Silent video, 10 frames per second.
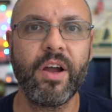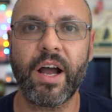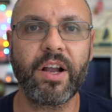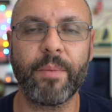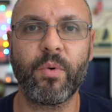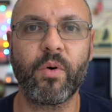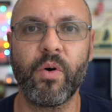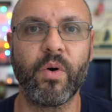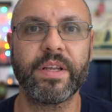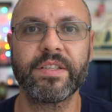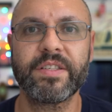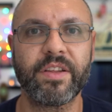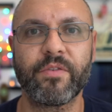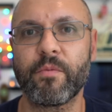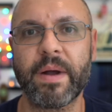a couple coins,
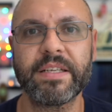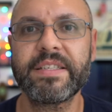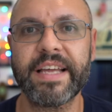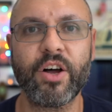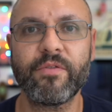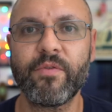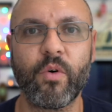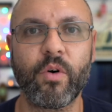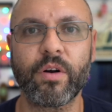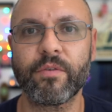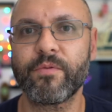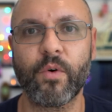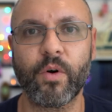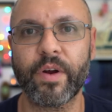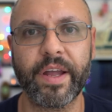either for myself or
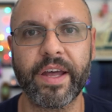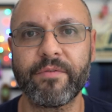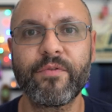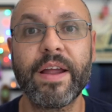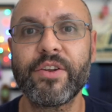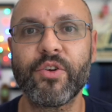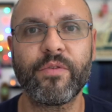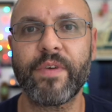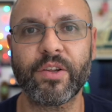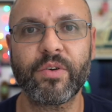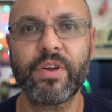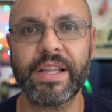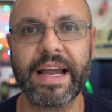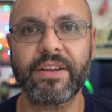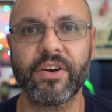for a friend or a fellow
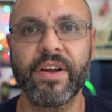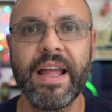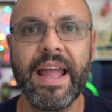collector.